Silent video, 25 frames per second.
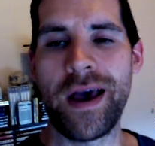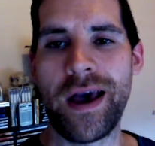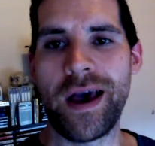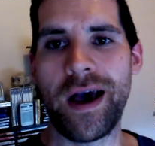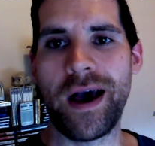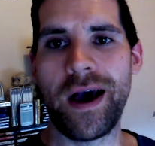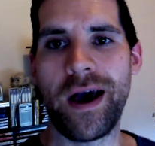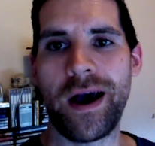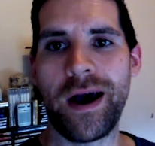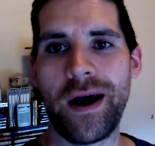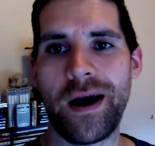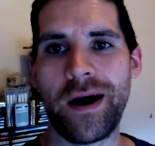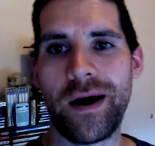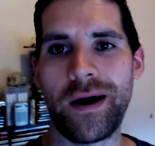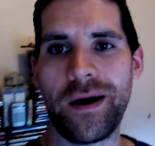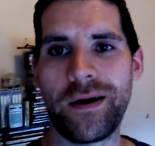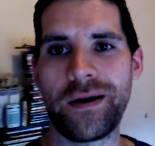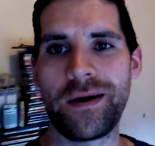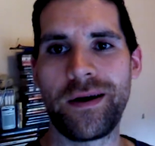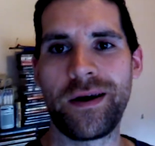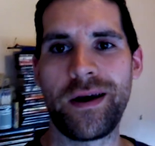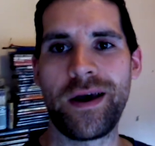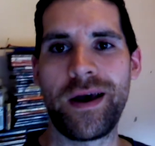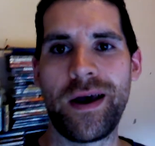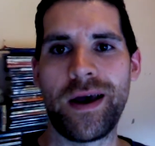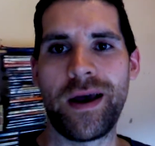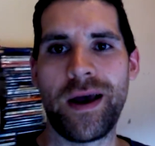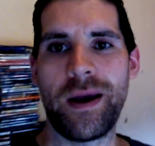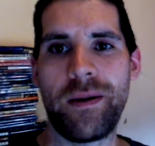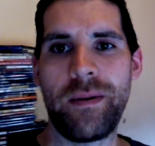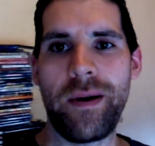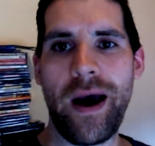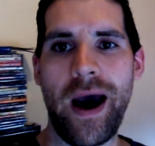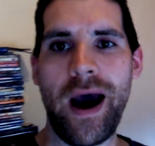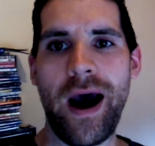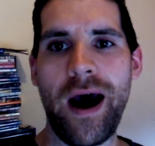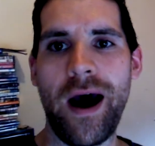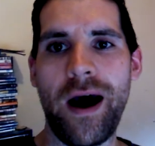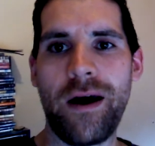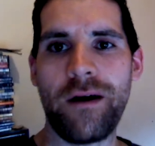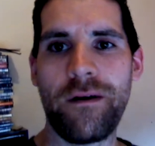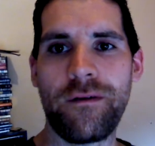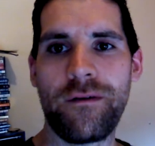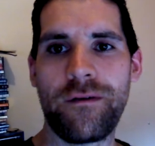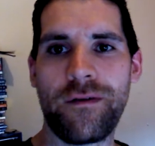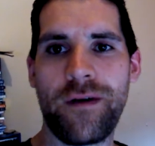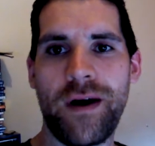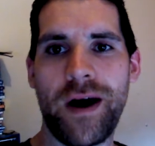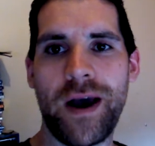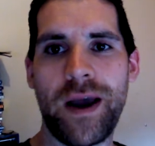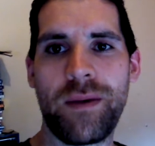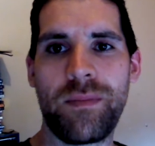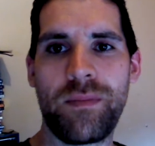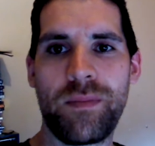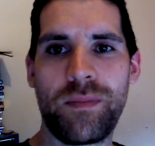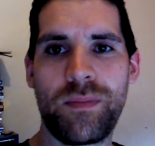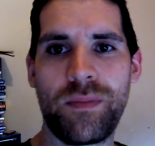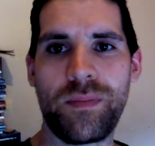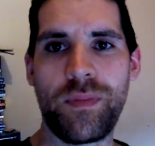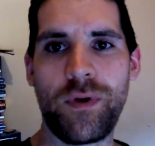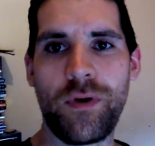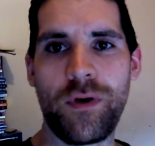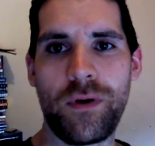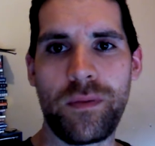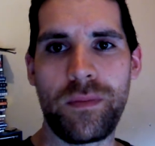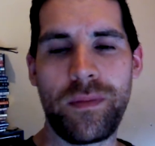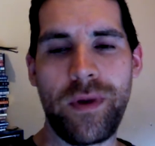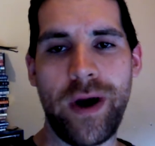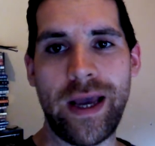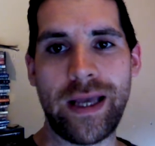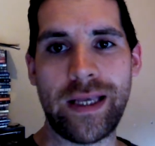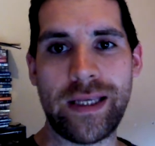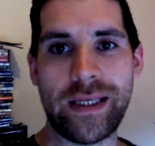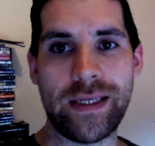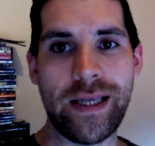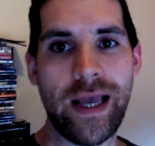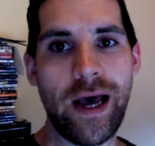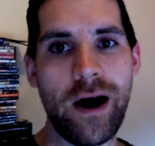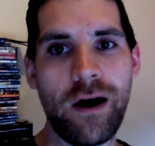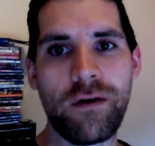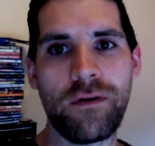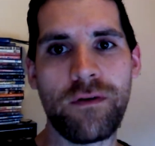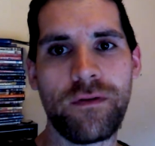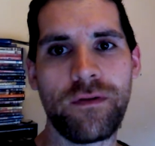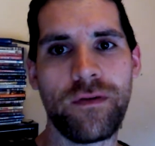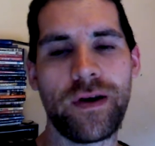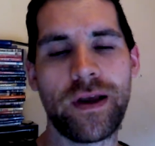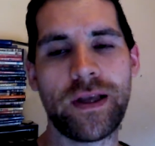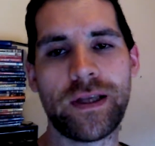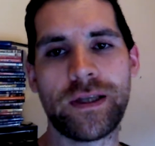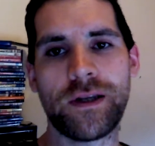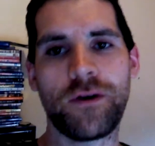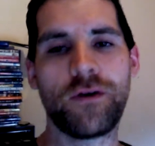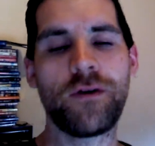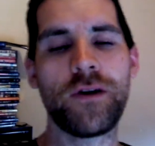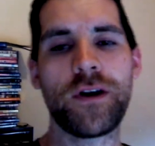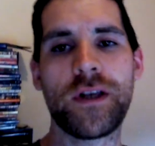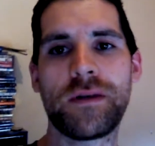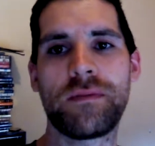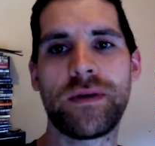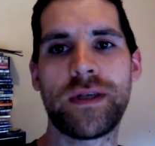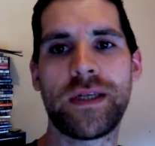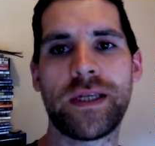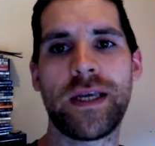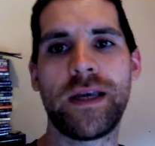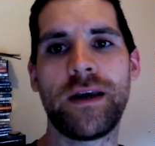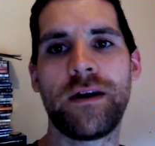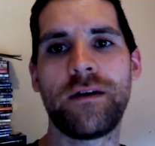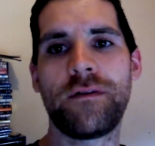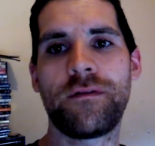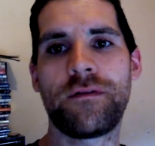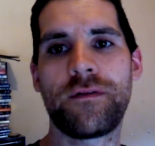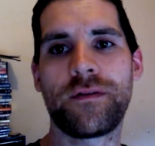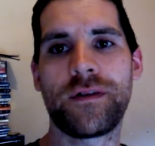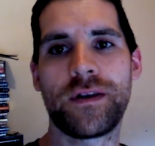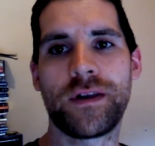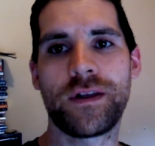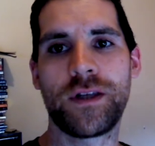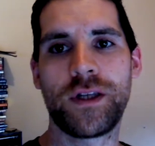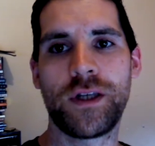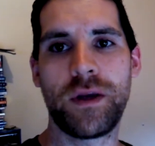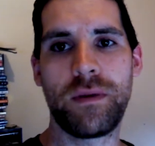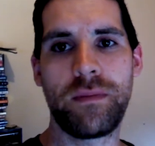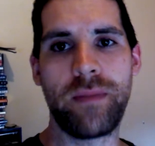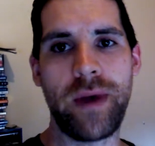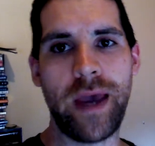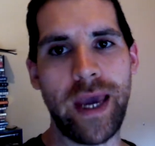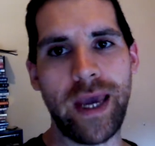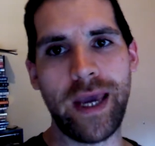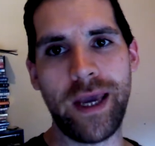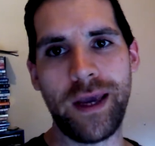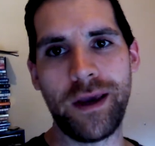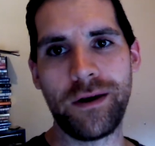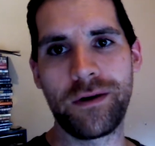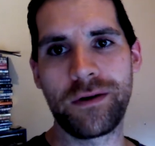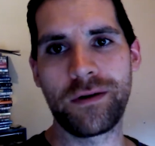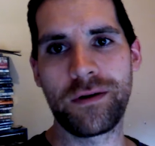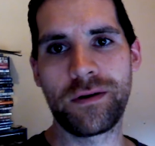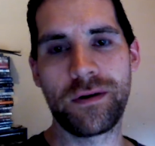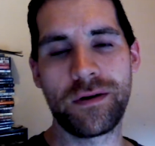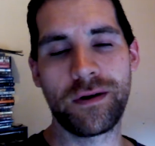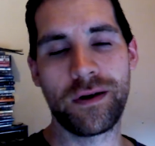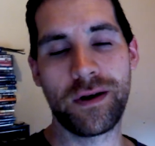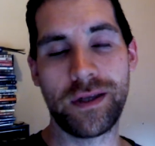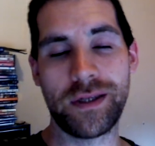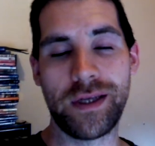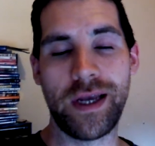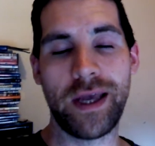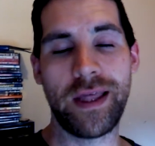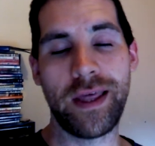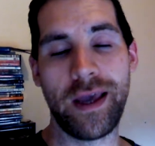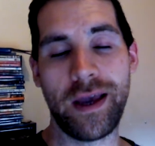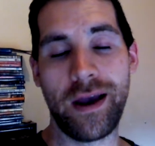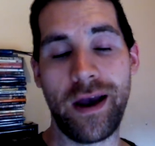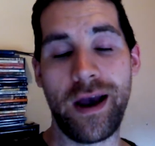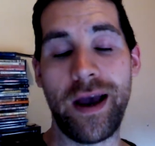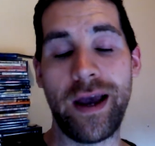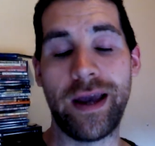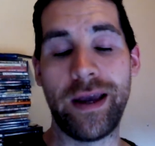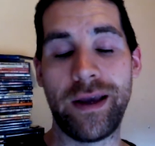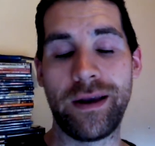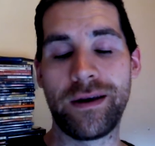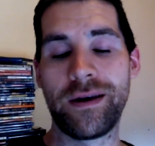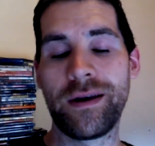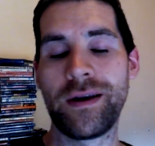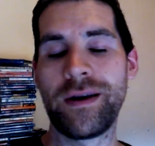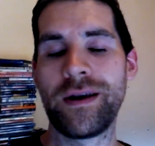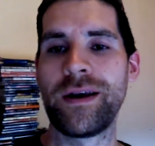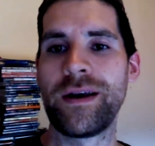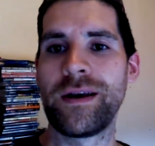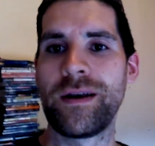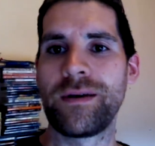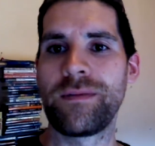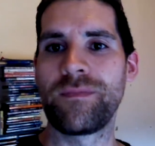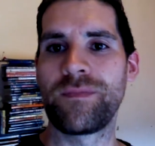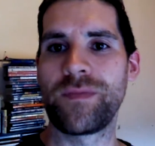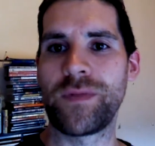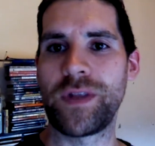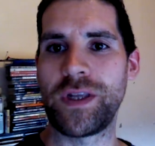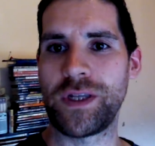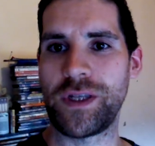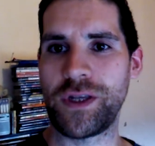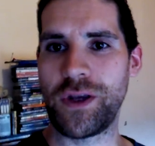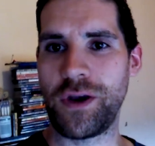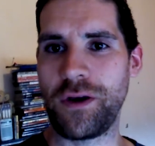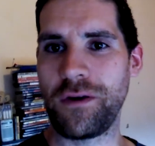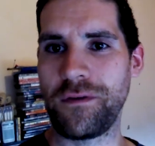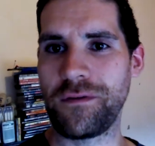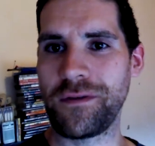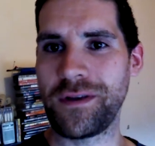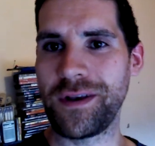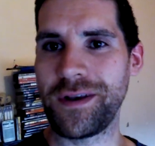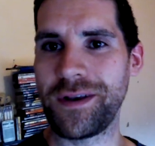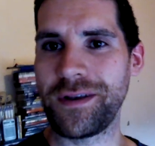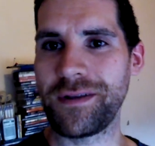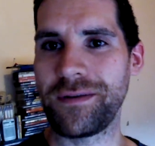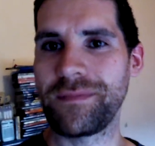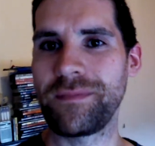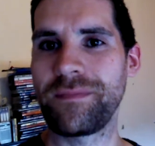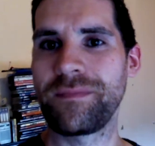About half I bought myself as a Christmas gift to me, because I think I deserved it.